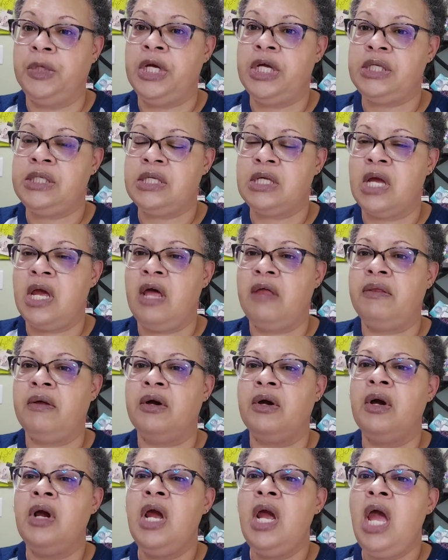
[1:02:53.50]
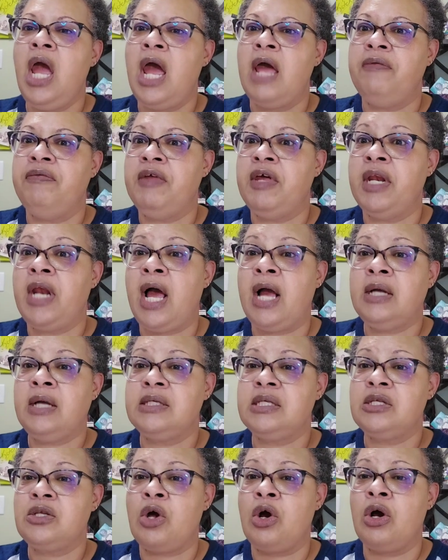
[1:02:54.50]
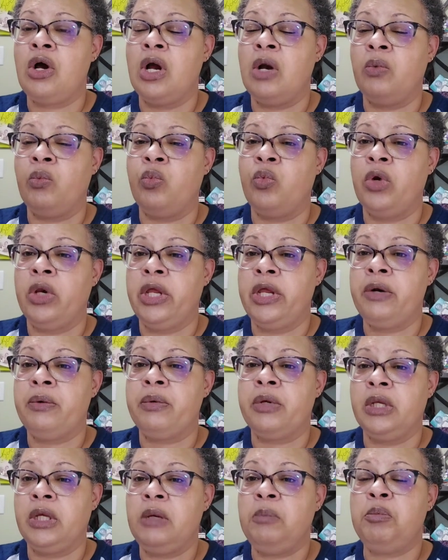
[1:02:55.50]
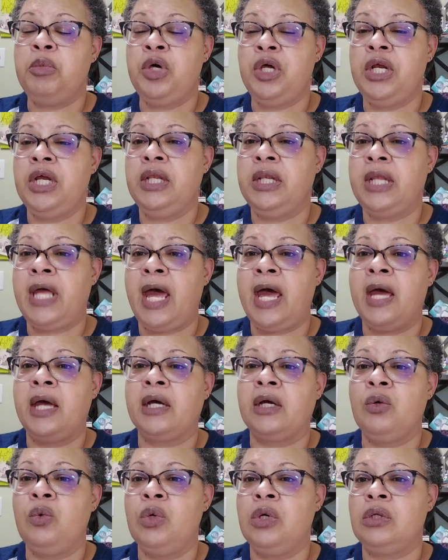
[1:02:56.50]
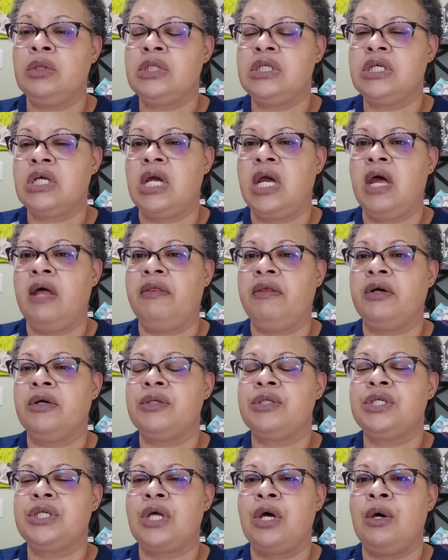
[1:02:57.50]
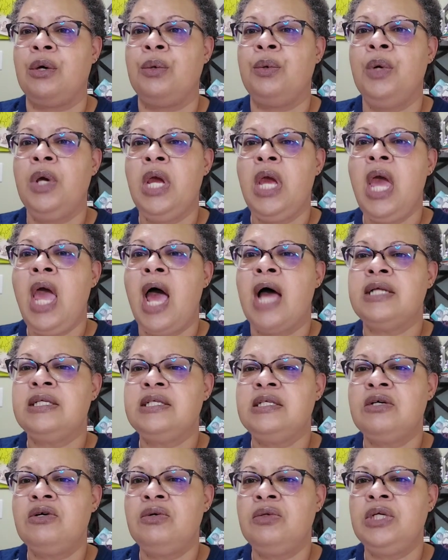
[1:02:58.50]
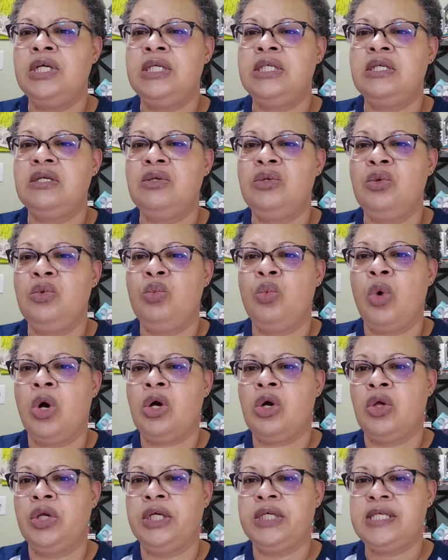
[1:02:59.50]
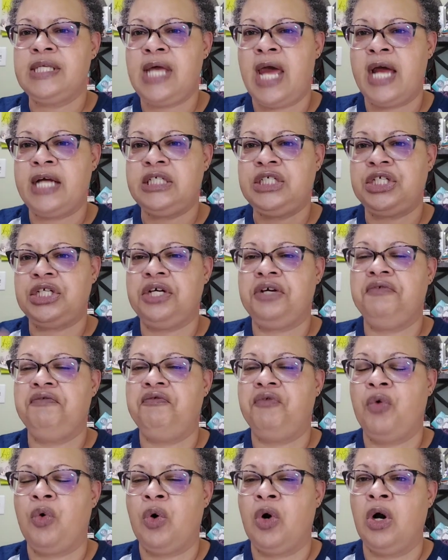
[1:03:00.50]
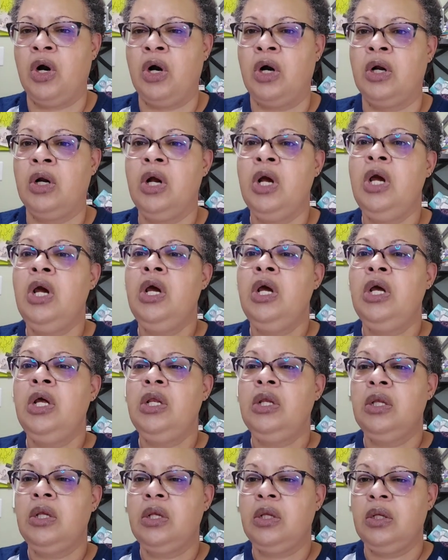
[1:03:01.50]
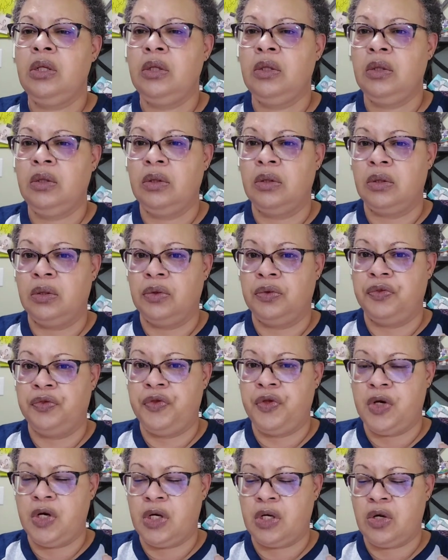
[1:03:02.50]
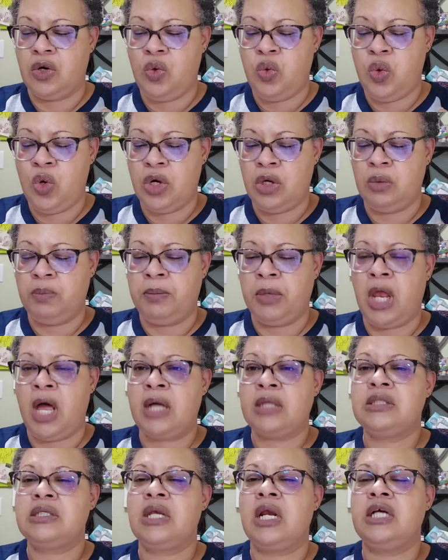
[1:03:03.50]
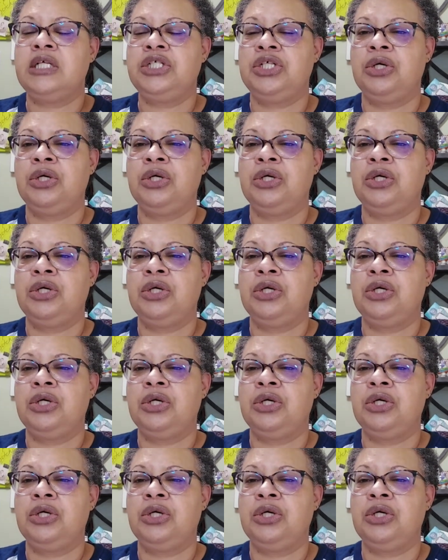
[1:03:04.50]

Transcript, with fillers: get together and then I can start literally putting that quilt together. So I still need to work on the sashing for the quilt blocks that I